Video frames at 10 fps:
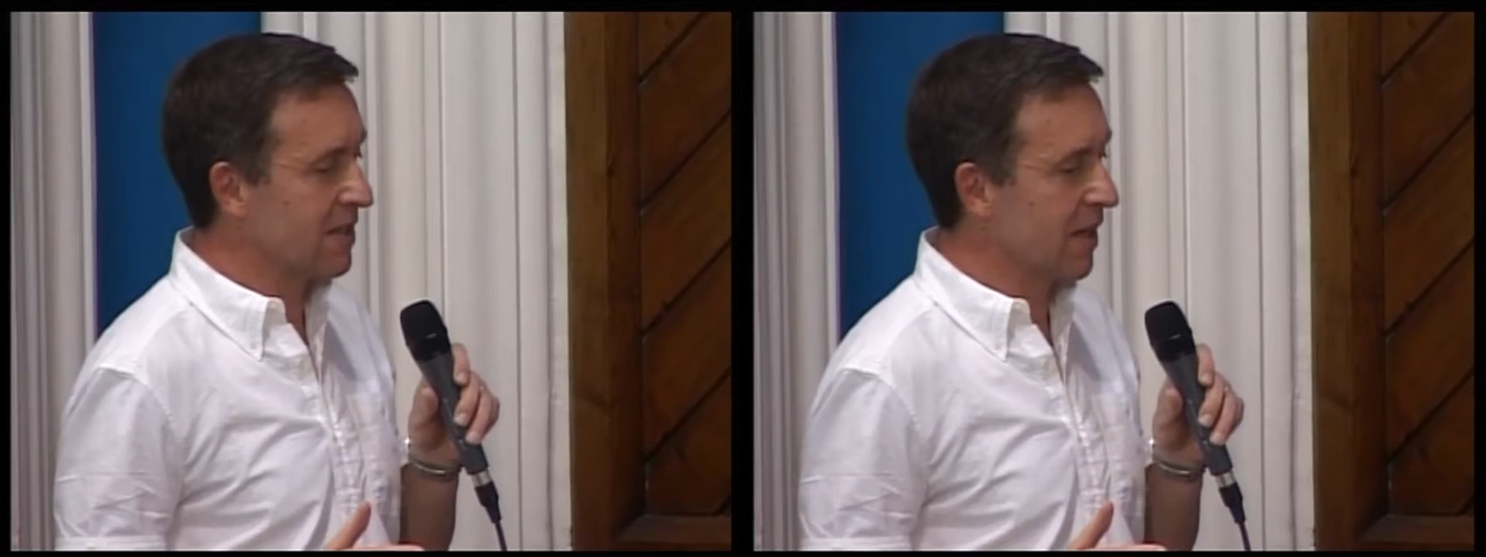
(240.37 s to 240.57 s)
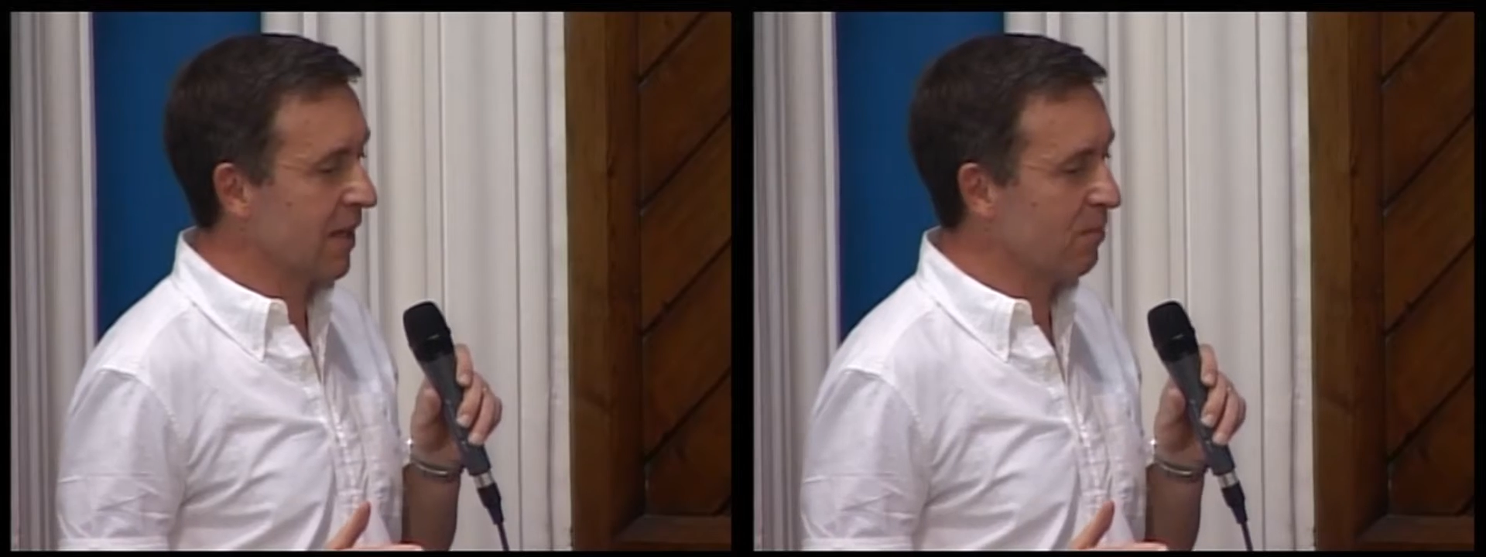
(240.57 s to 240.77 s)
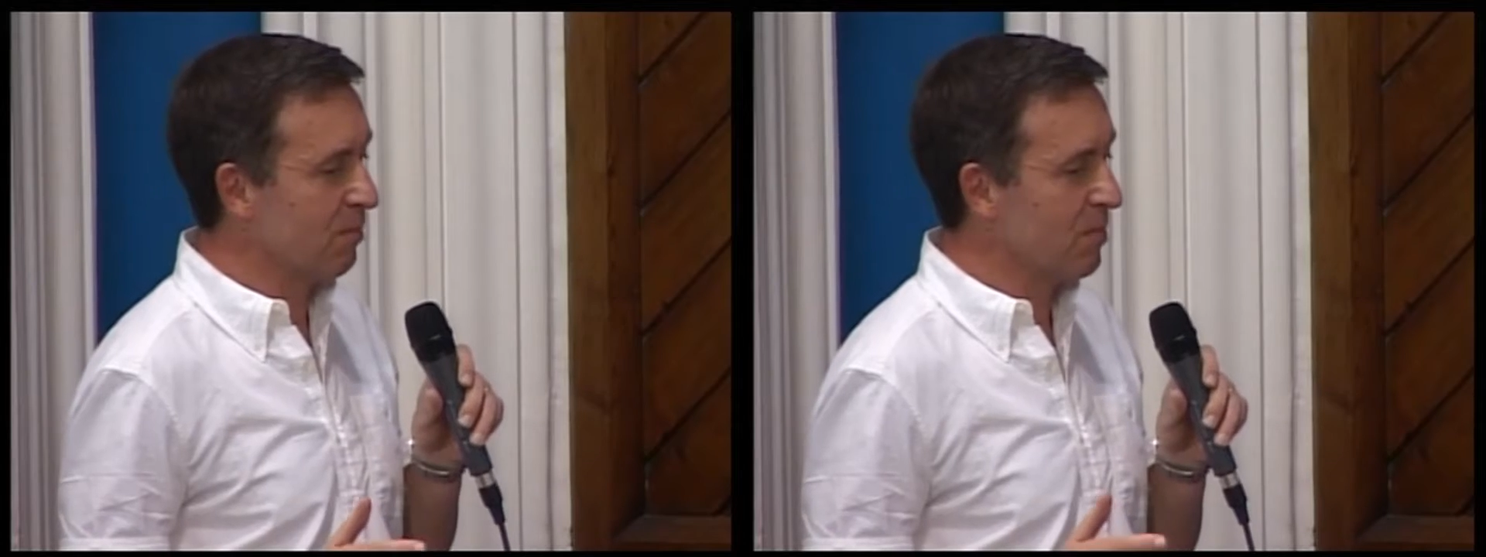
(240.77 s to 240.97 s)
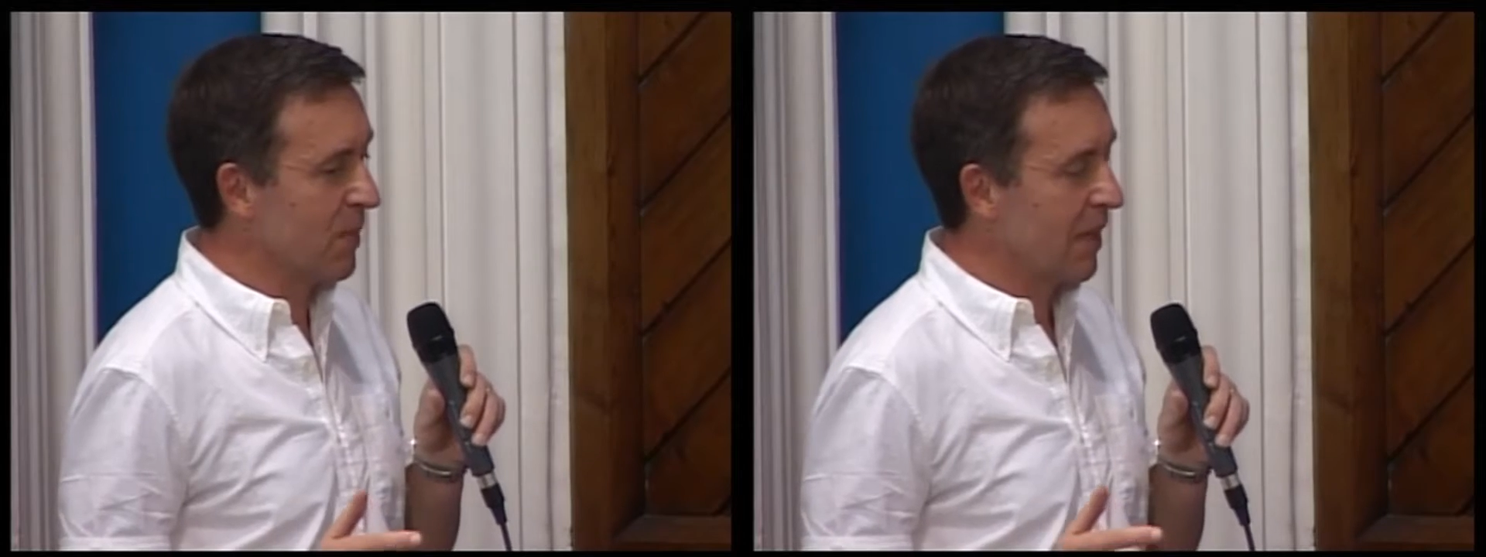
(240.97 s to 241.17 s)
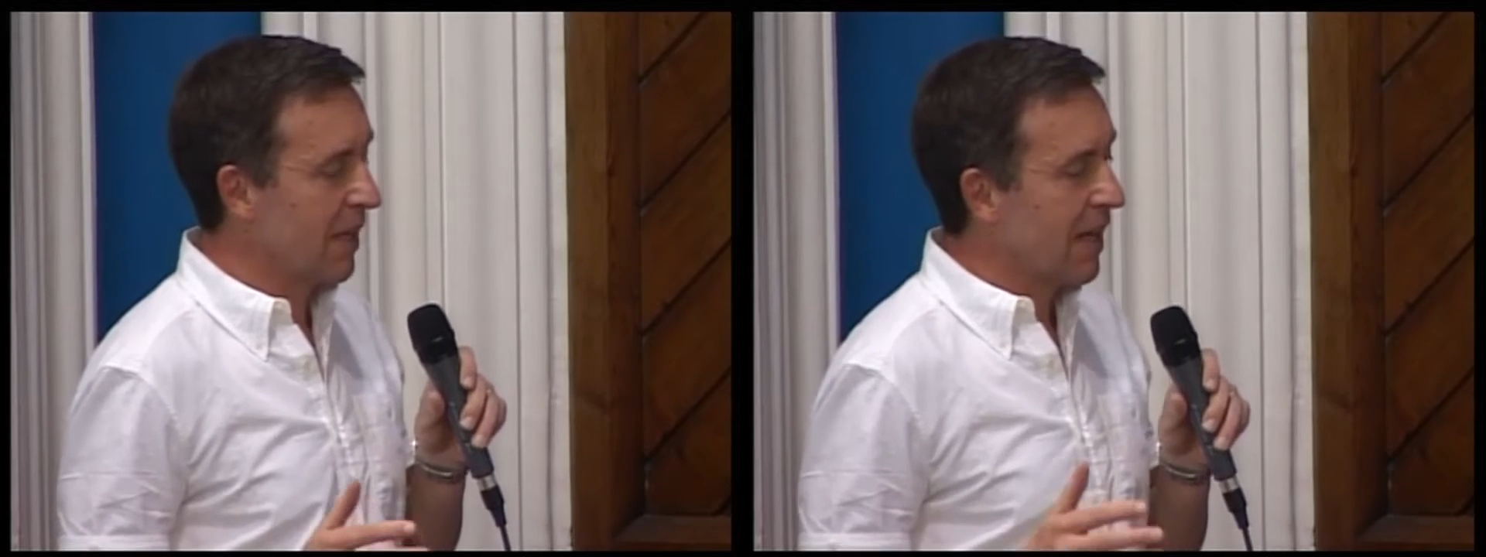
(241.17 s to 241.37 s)
um,
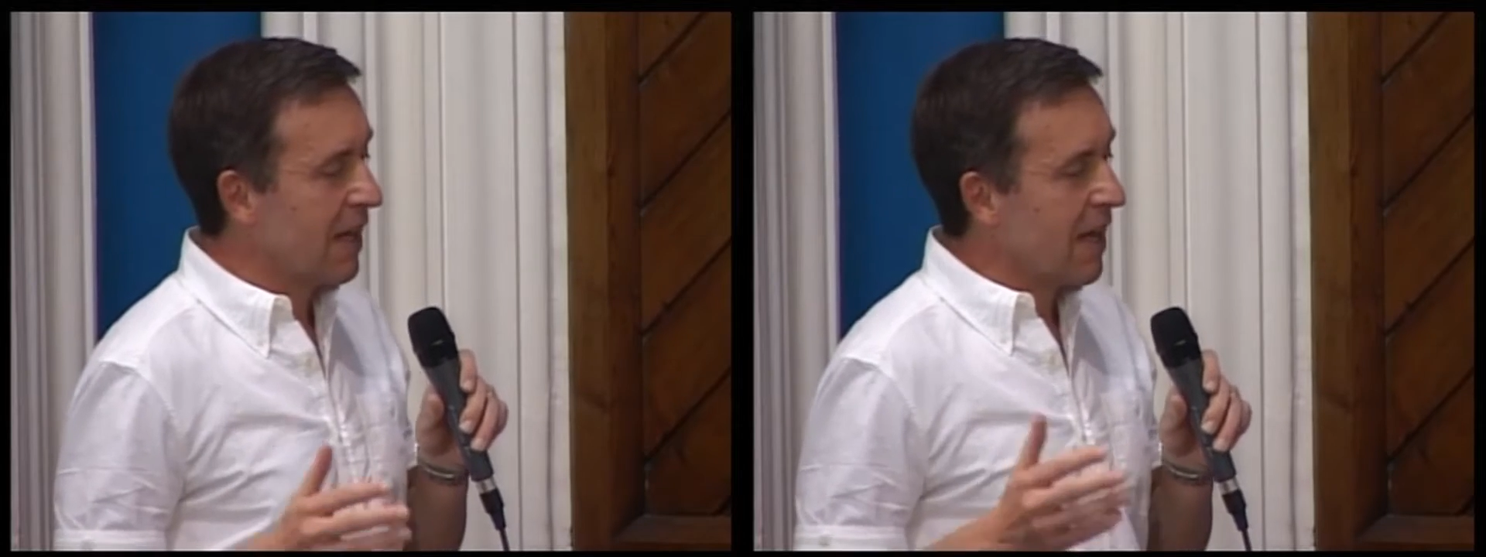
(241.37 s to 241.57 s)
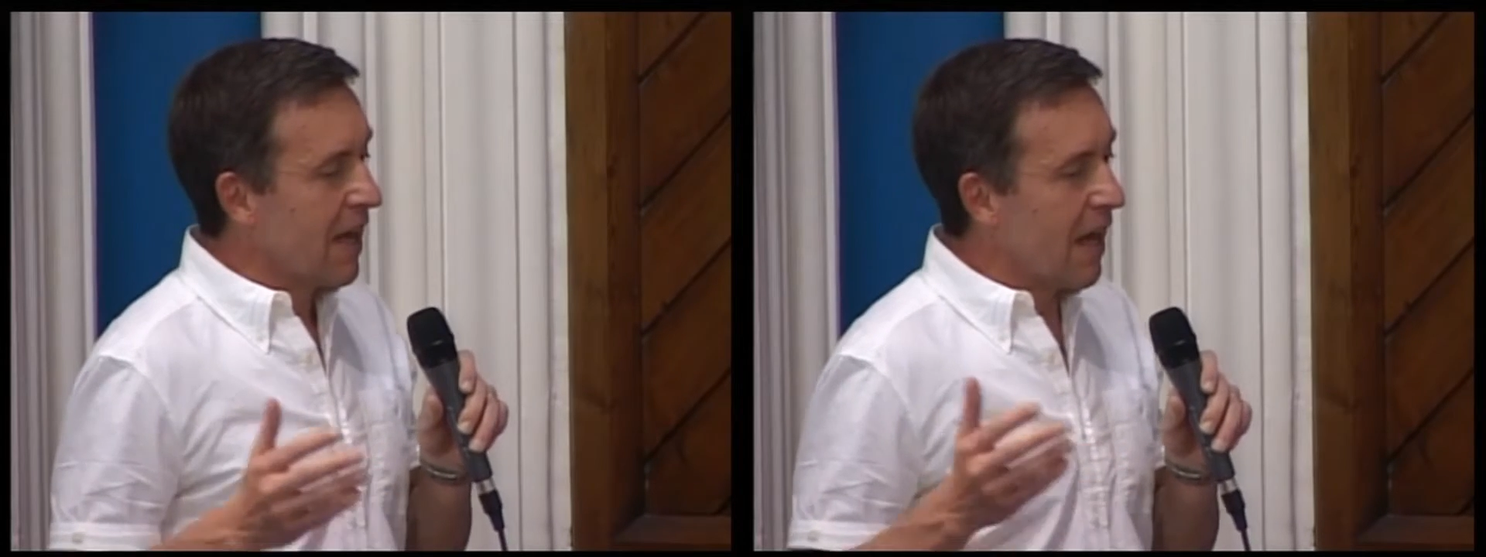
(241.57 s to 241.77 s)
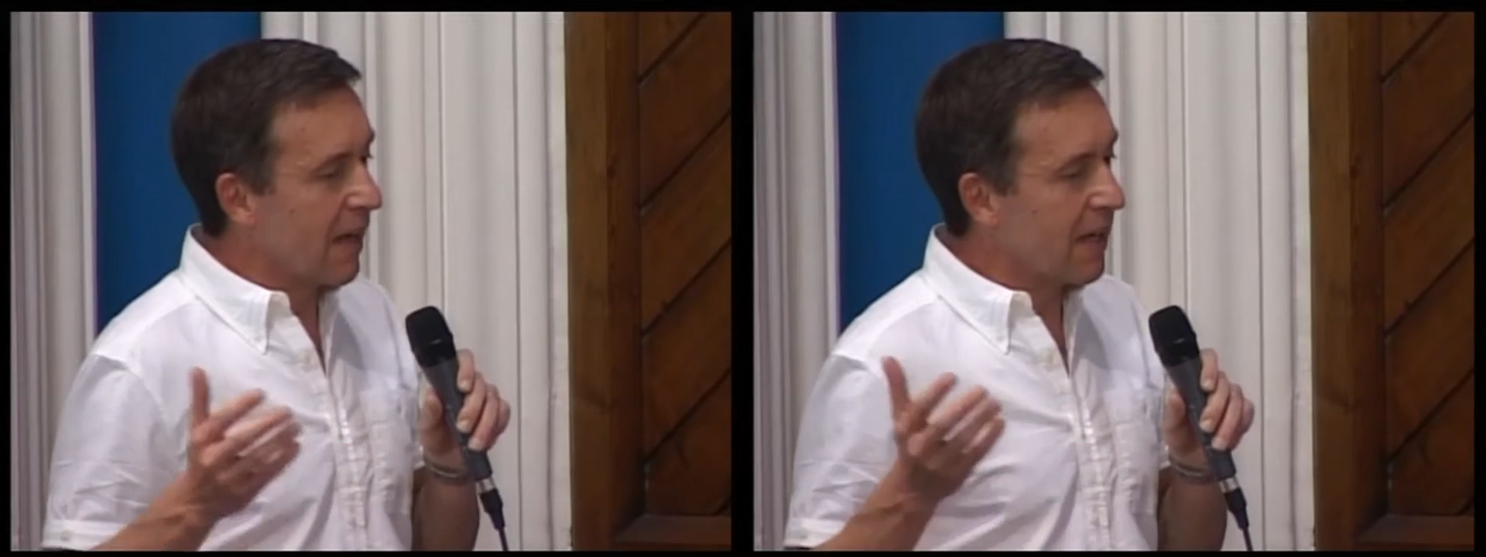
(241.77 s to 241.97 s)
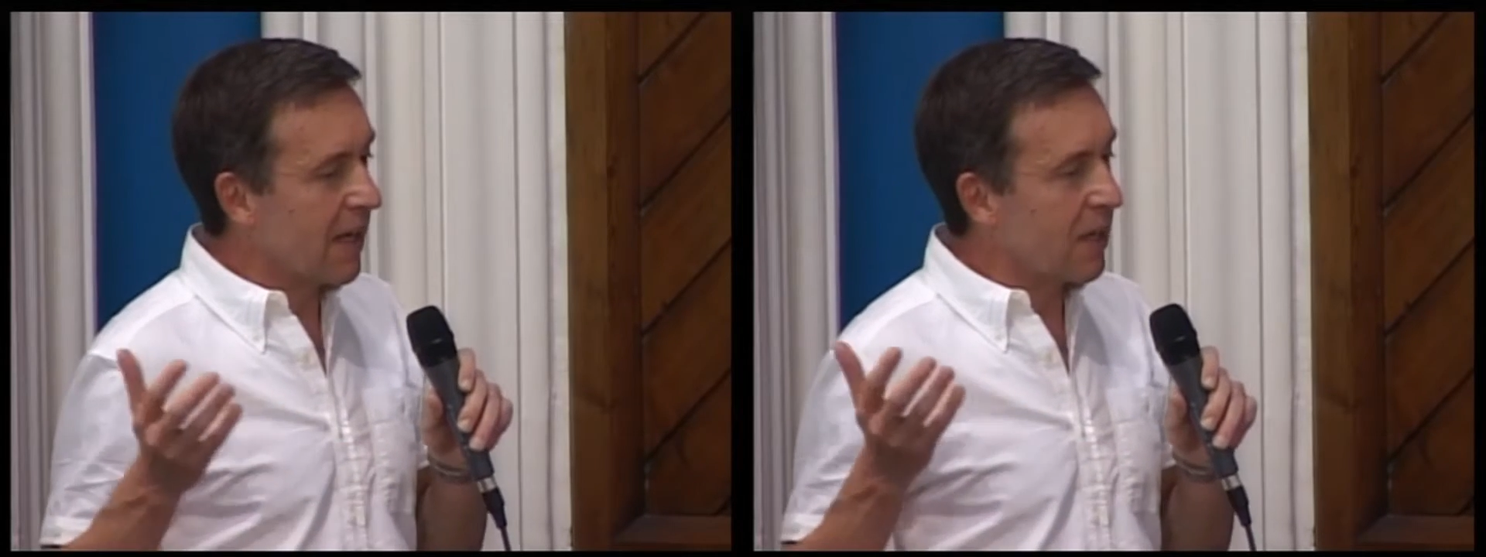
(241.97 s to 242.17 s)
and